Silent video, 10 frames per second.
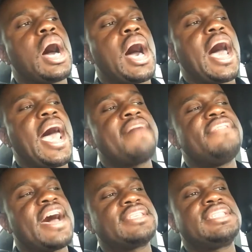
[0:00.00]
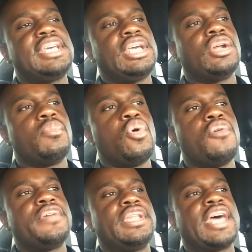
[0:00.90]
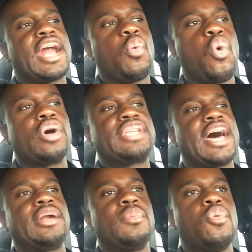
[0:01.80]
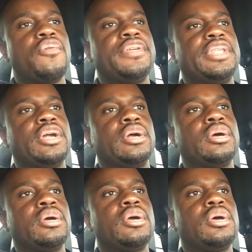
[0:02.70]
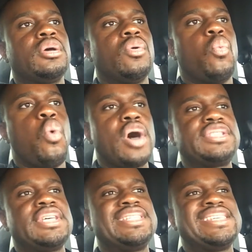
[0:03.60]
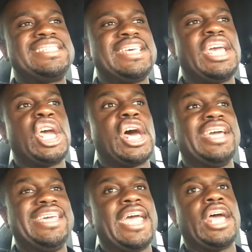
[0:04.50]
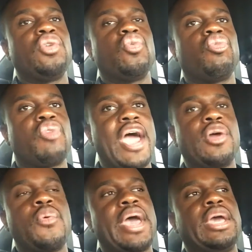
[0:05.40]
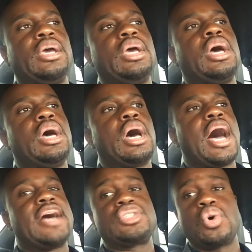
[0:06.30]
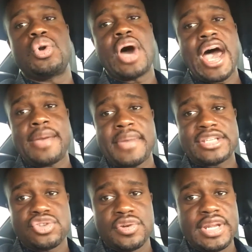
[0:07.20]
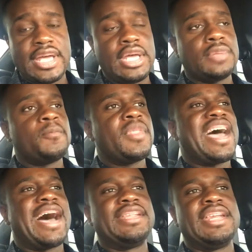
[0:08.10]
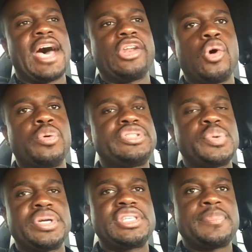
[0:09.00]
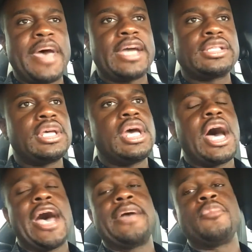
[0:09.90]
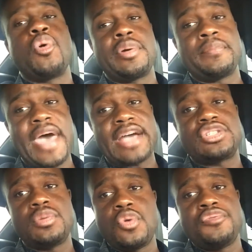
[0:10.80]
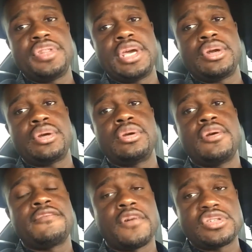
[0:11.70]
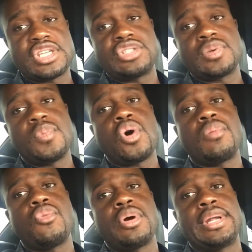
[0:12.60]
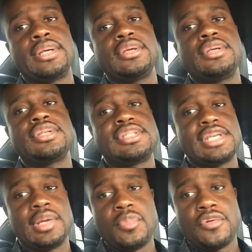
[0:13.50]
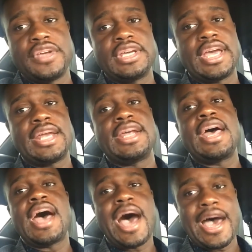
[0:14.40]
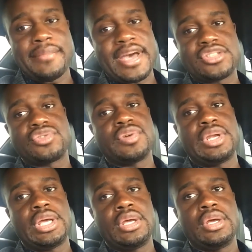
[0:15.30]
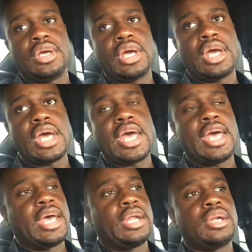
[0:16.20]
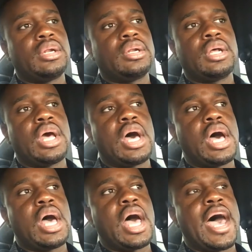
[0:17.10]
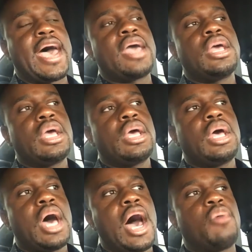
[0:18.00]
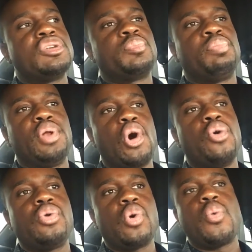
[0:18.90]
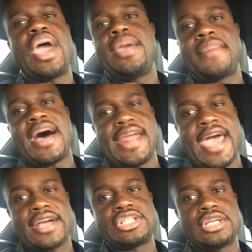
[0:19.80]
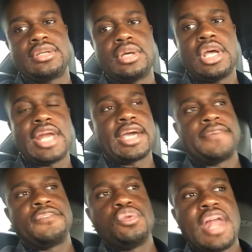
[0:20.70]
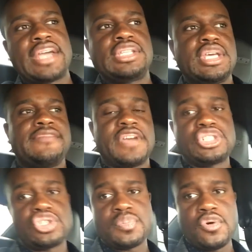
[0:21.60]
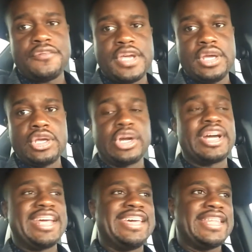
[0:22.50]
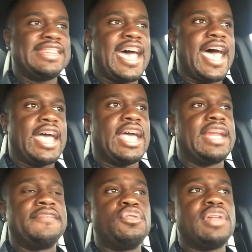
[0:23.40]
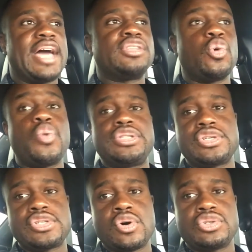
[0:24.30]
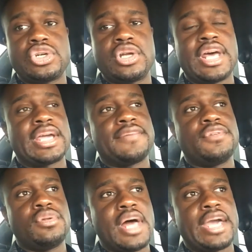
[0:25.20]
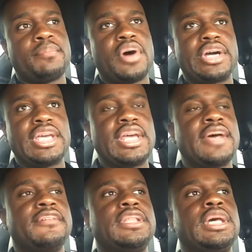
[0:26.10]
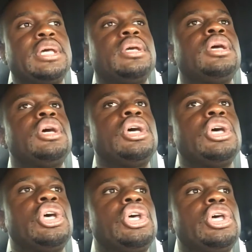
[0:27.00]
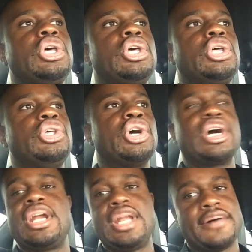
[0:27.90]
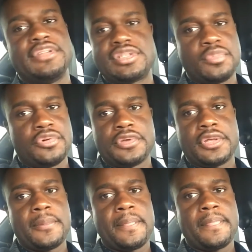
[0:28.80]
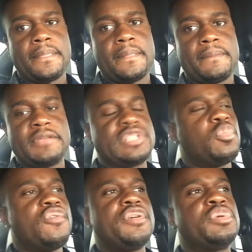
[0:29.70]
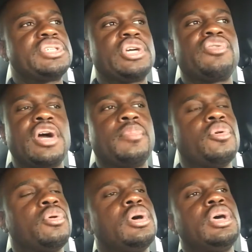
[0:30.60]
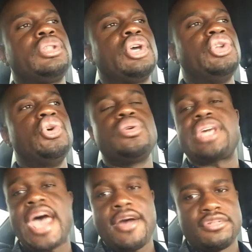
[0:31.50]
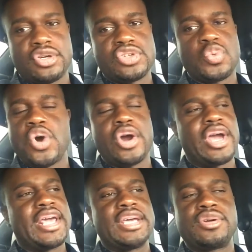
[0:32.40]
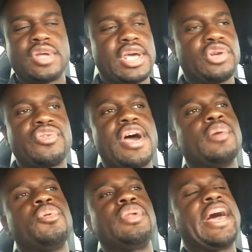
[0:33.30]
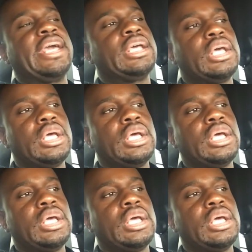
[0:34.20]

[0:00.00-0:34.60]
I have not seen a movie that I walked out of the movie theater wanting to see it again right away. I saw it on IMAX 3D. I did not know what to expect. I am going back to the movie theater first thing tomorrow morning to see the movie again, IMAX 3D, and I was blown away by the action. Like, if you like the Avengers movie, you're gonna get that, and if you like the Winter Soldier, like, if you like Bucky and everything, you're gonna love this movie. This movie was incredible. The new characters were incredible. Like,